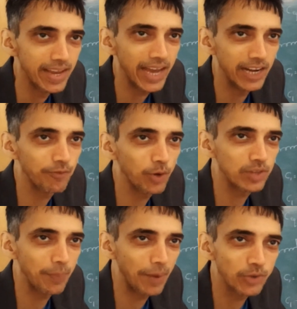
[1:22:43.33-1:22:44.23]
And if
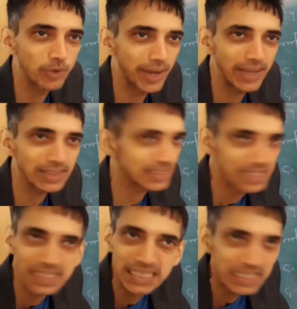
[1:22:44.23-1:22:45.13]
force depends on X,
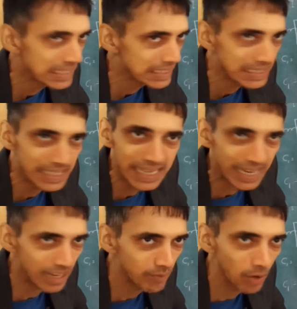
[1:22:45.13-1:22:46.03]
there
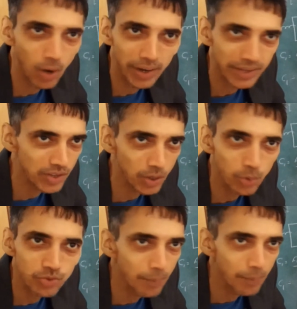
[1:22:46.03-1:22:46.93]
it will not
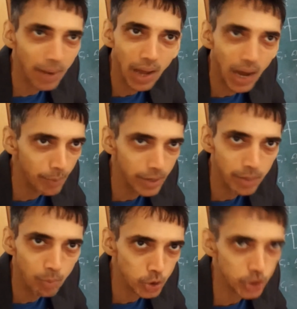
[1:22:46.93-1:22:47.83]
execute simple harmonic
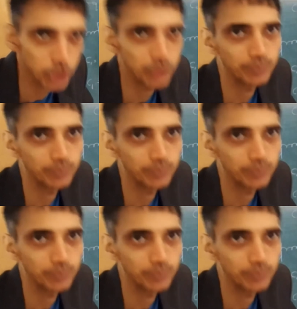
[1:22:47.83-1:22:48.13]
motion.